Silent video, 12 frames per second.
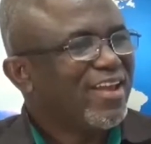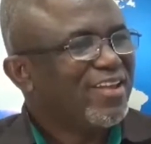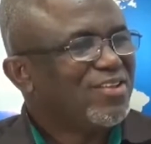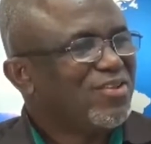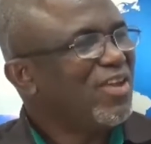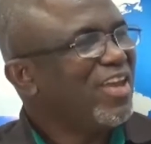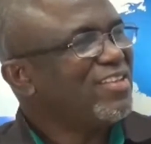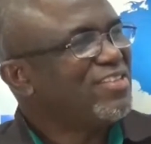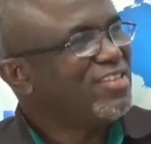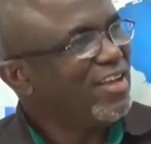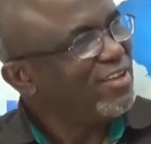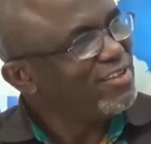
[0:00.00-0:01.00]
do you get
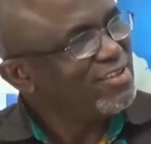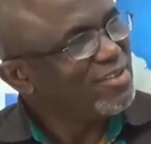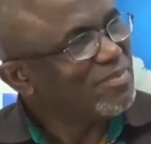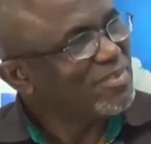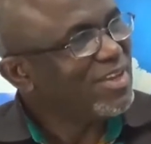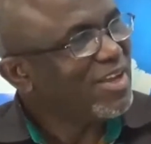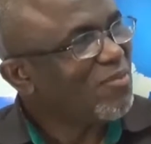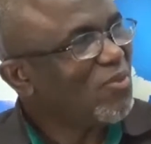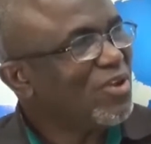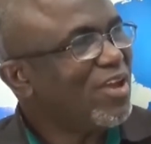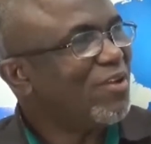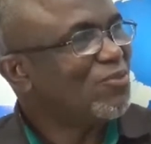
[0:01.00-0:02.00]
jealous sometime
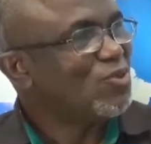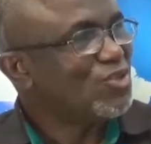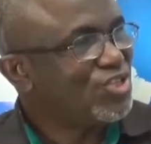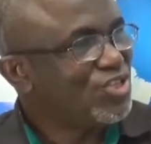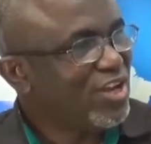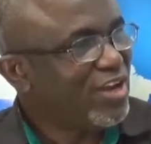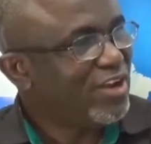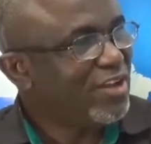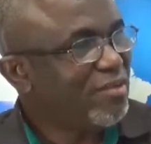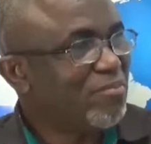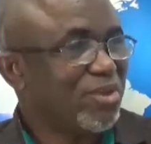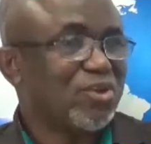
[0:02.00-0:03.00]
when you have to share
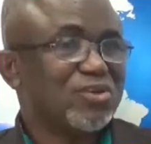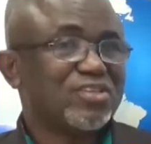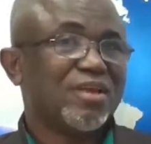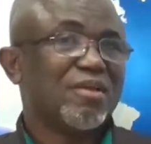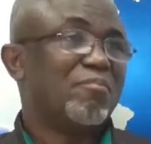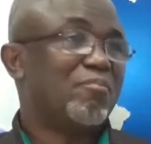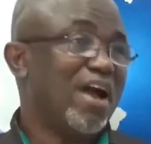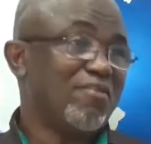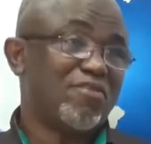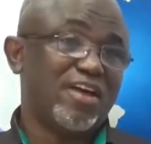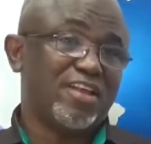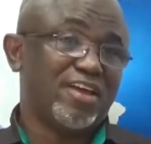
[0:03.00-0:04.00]
him? Because my
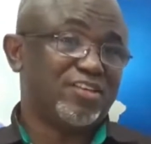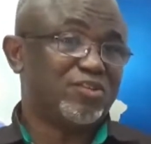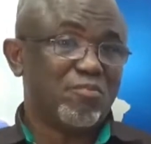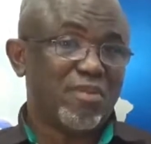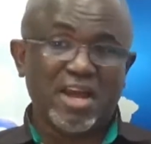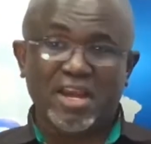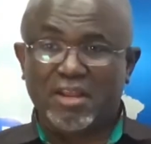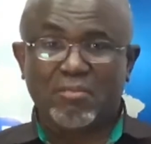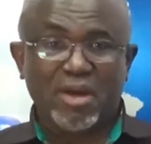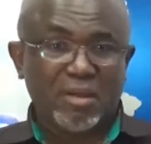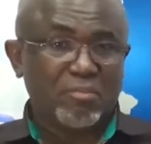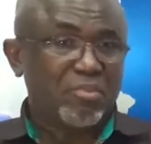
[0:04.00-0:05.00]
father is mine and my